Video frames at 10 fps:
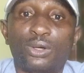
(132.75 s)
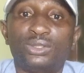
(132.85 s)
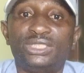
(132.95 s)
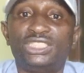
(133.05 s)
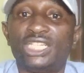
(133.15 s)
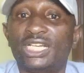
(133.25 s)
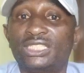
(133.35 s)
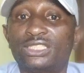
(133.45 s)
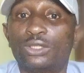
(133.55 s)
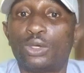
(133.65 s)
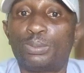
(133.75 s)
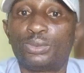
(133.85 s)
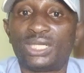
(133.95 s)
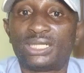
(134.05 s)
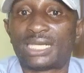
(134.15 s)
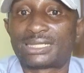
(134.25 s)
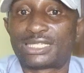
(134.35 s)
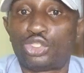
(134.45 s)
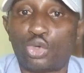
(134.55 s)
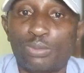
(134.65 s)
on the genetic component that
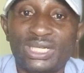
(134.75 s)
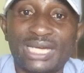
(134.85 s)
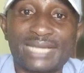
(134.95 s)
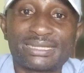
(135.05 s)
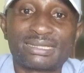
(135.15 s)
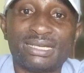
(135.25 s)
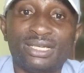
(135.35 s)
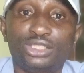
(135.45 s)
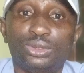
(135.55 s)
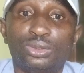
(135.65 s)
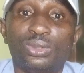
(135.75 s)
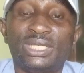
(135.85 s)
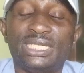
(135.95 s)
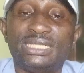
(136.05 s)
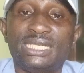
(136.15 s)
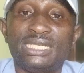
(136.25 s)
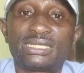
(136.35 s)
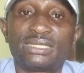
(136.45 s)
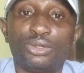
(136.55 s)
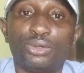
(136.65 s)
is dominant in
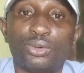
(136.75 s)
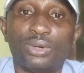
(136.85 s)
this in